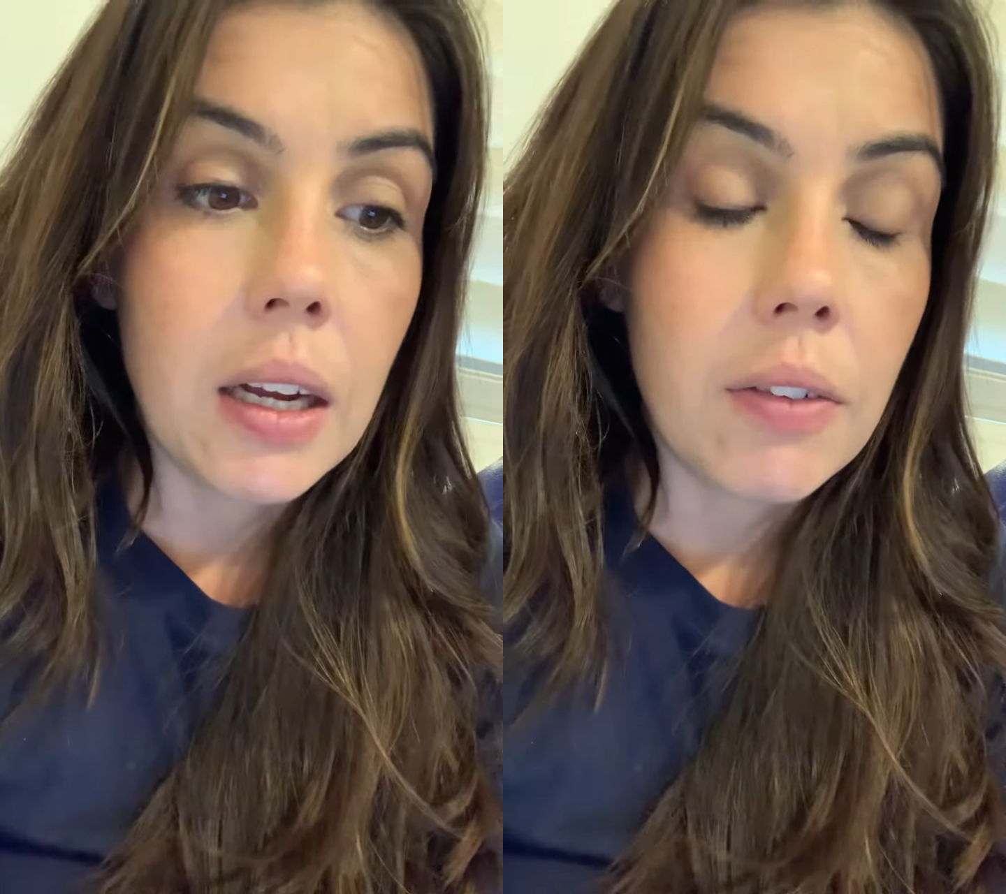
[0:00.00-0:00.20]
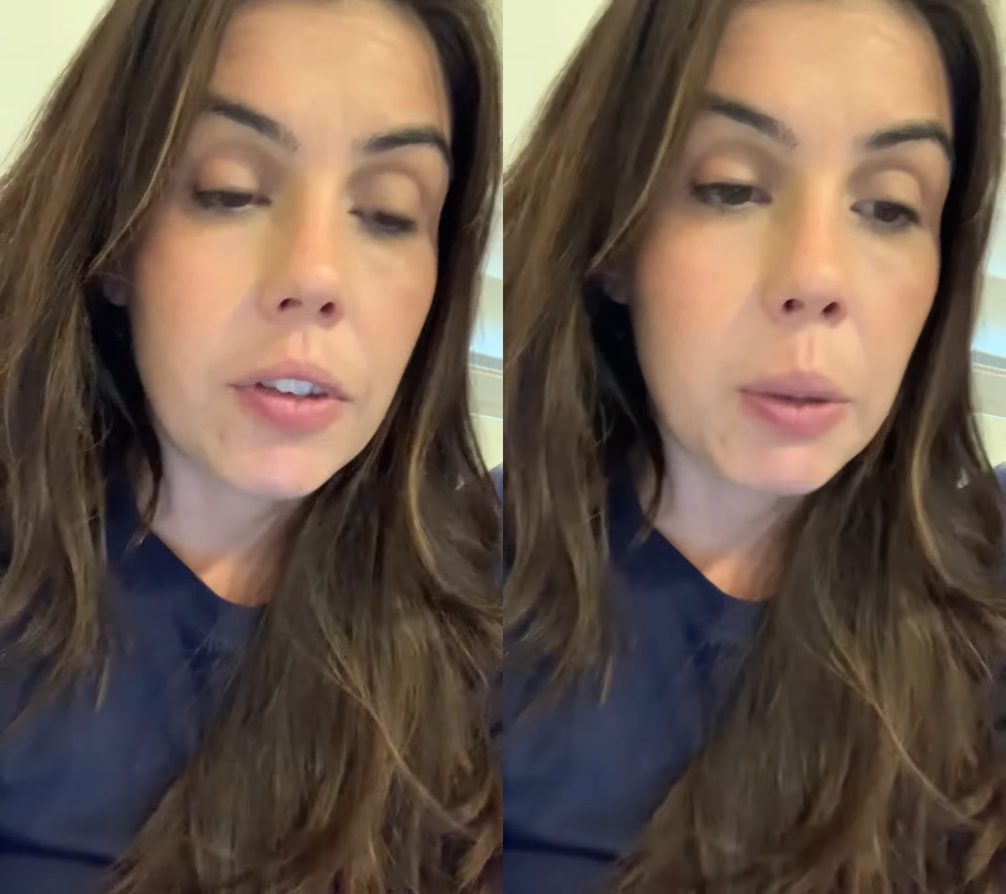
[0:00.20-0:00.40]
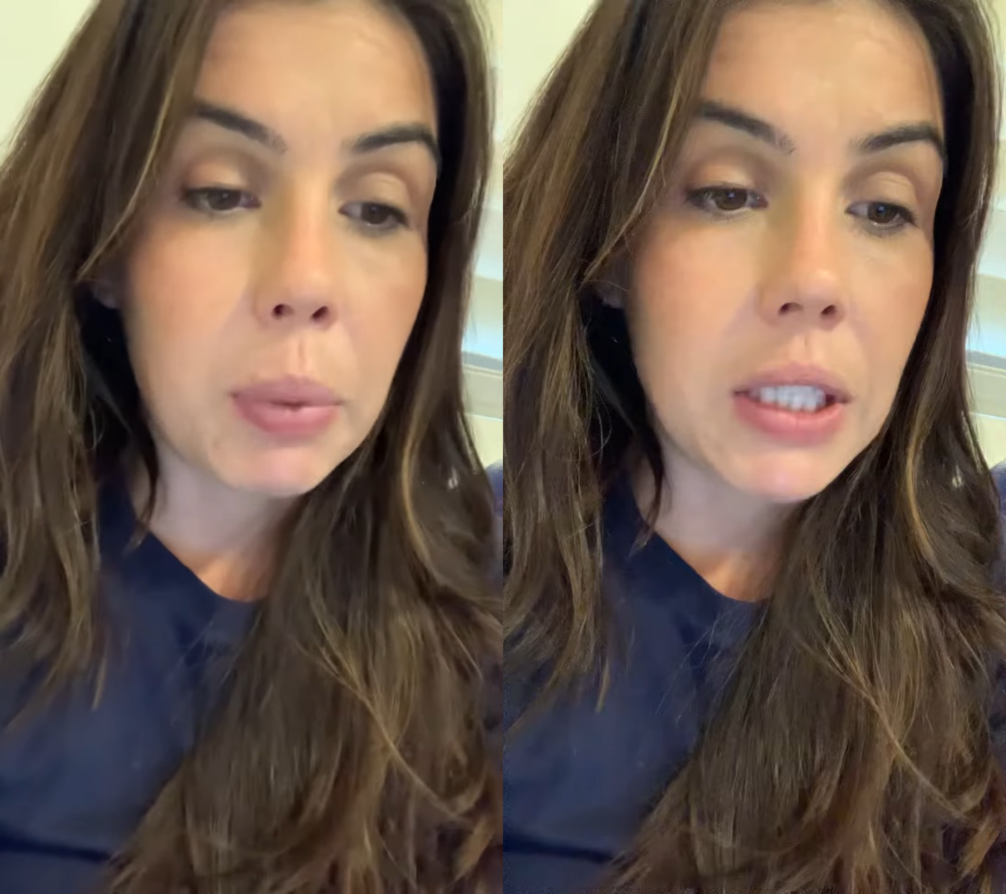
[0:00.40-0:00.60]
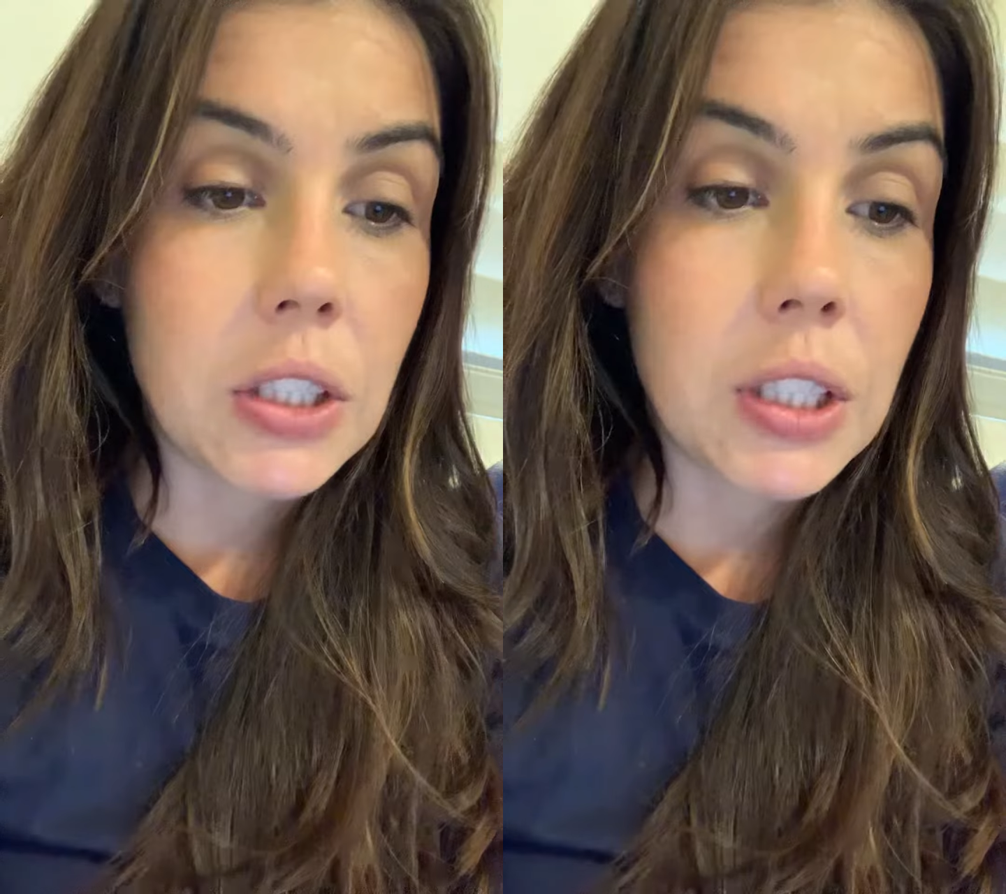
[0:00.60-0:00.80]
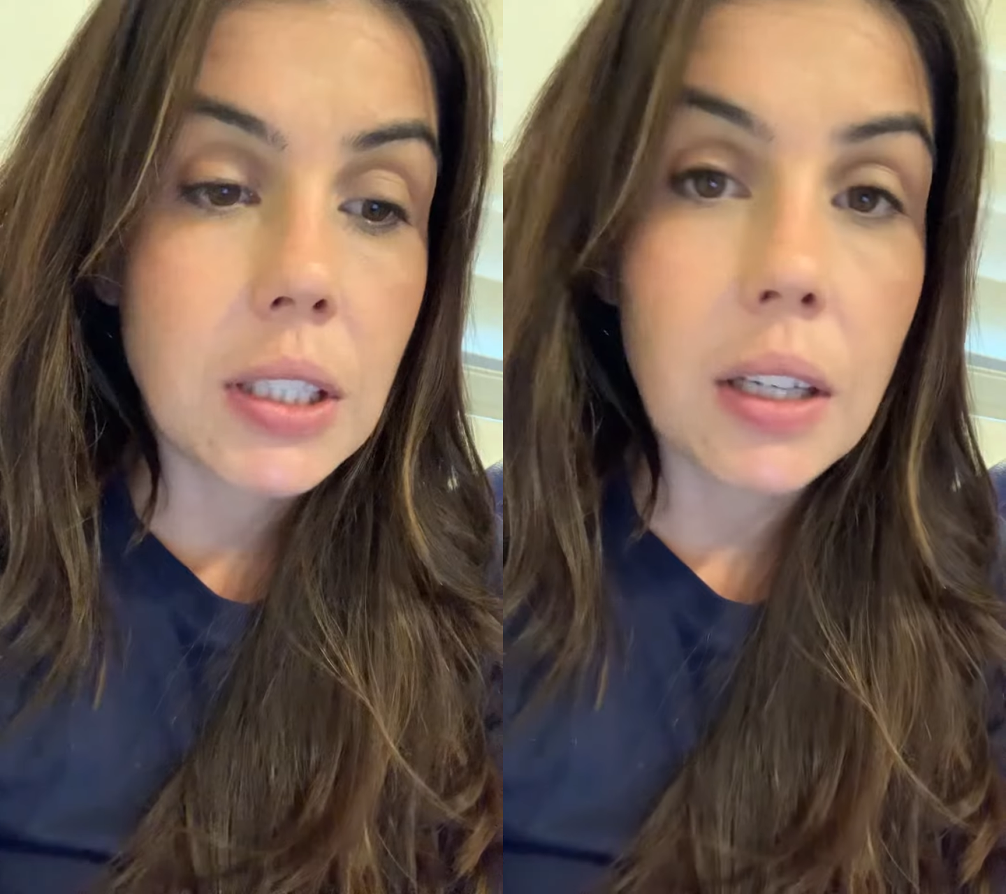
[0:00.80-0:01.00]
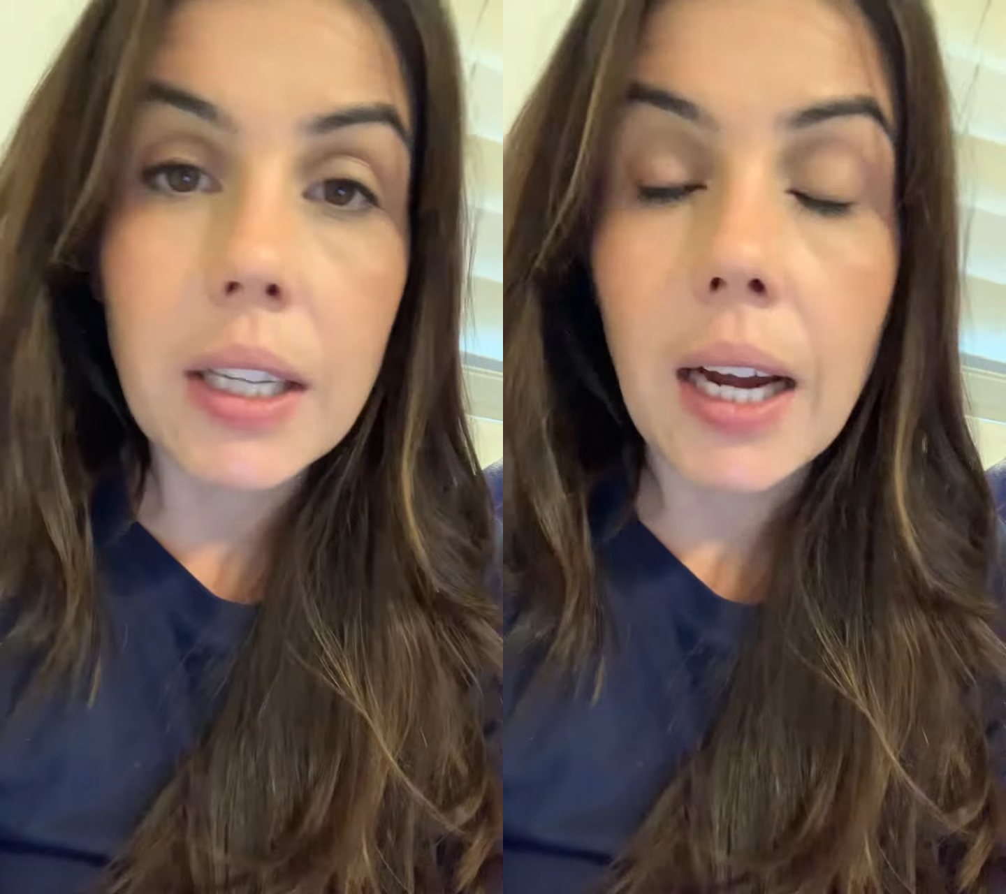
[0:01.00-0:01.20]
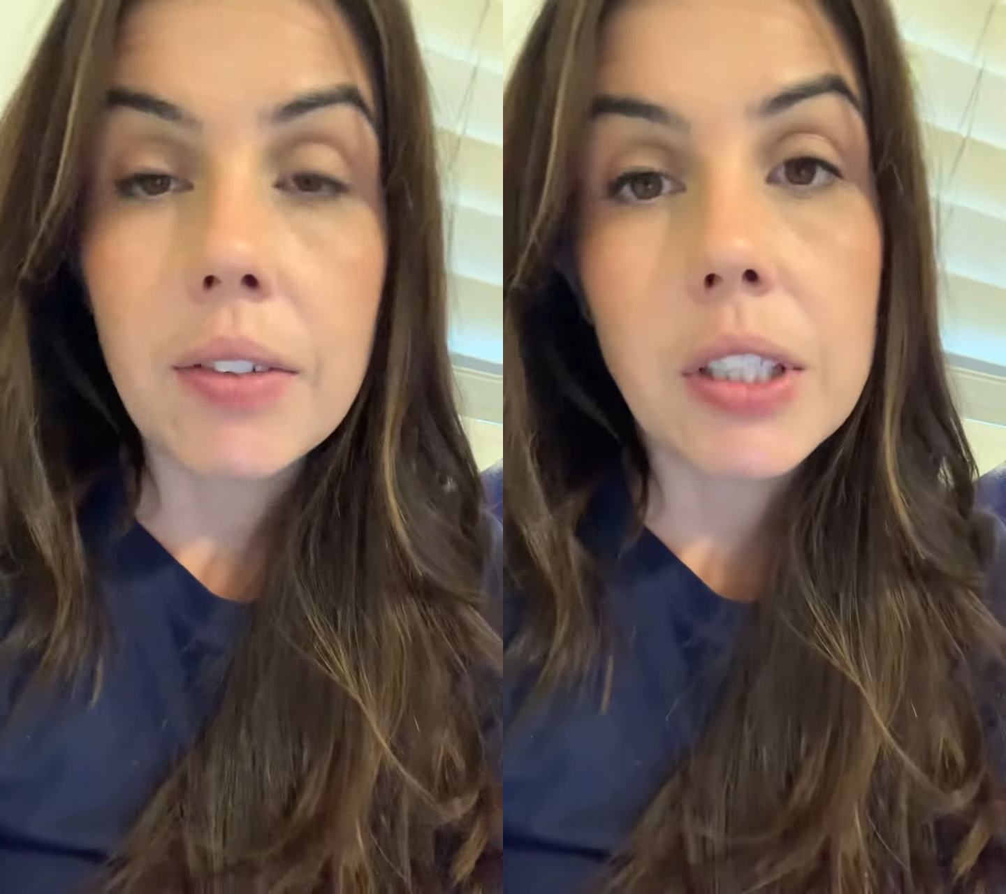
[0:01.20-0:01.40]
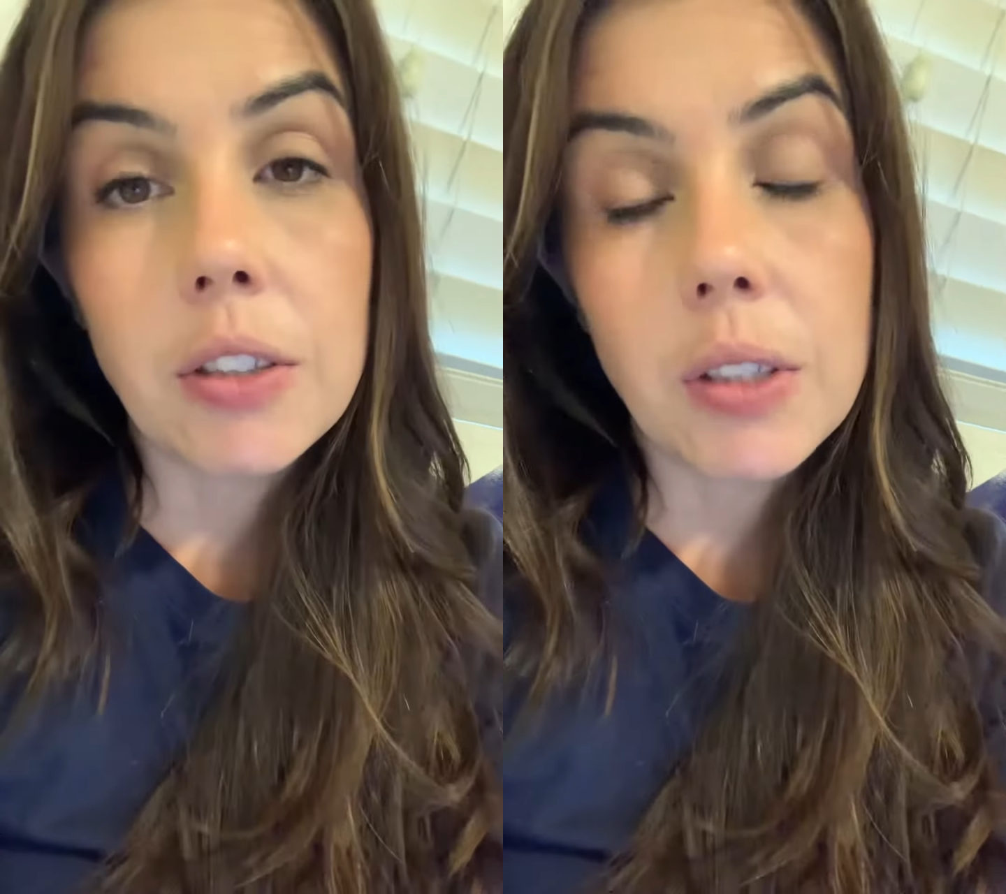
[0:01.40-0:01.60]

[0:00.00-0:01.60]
For the patients, all they have to do